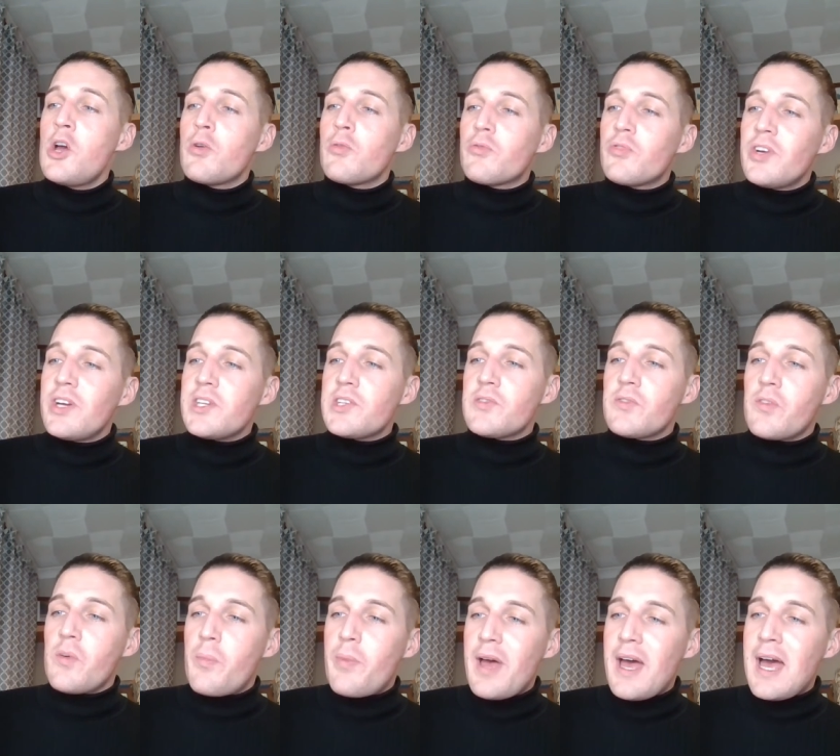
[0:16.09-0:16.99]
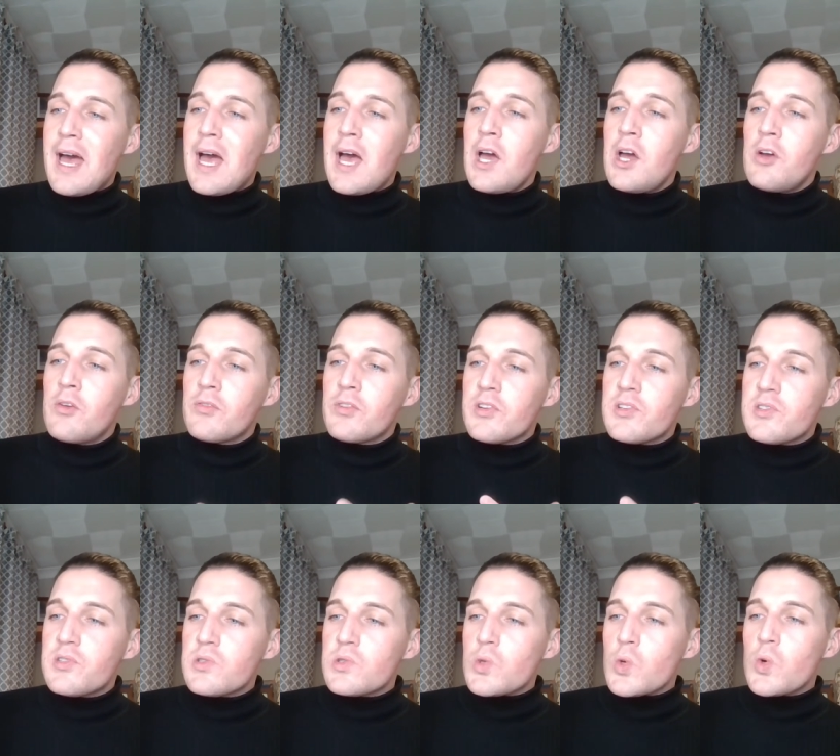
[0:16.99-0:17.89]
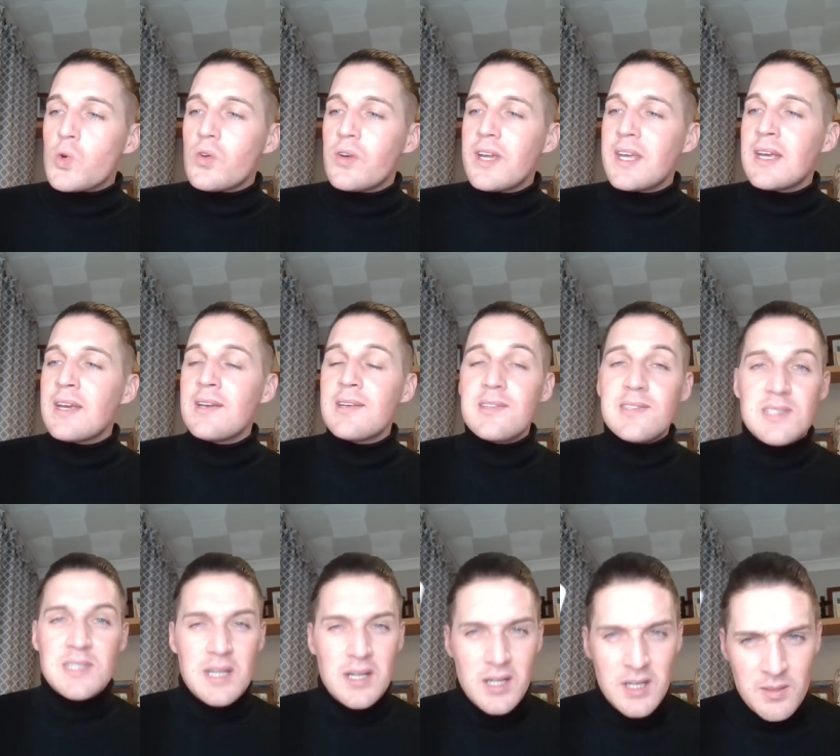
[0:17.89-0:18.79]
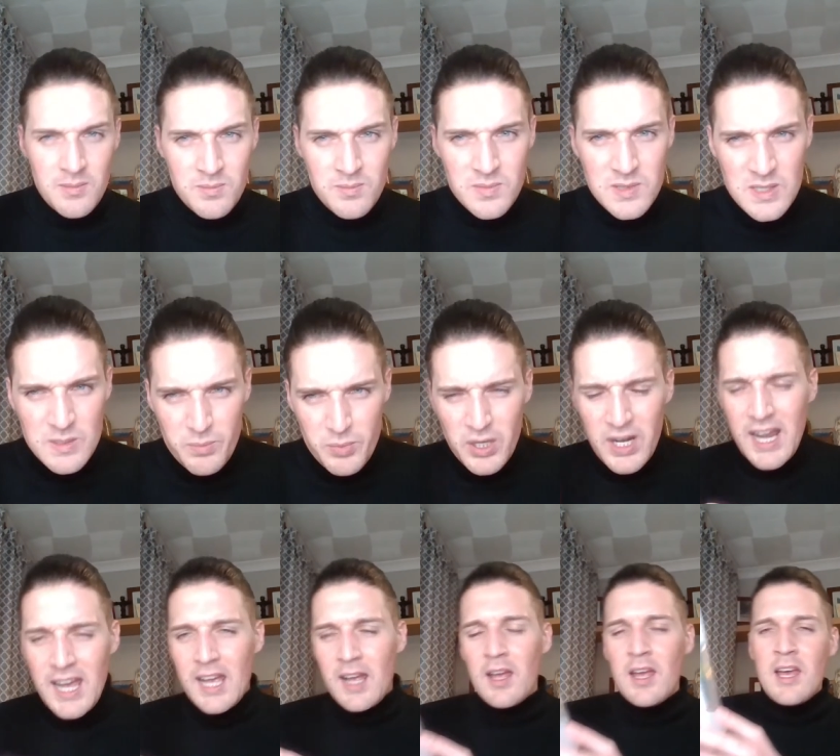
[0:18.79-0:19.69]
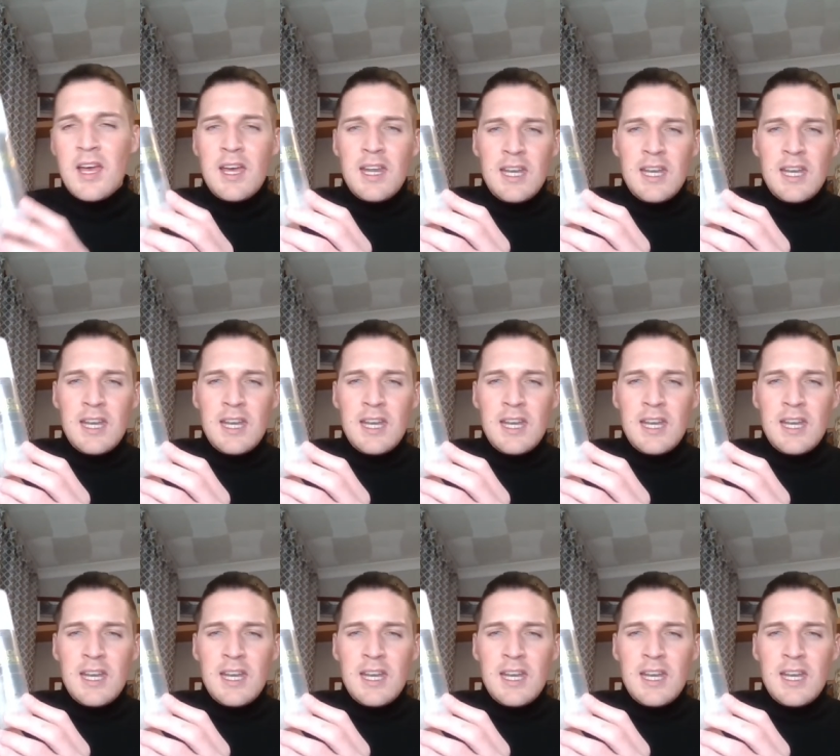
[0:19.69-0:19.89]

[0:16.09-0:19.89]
Rich Repair Restoring Serum Spray.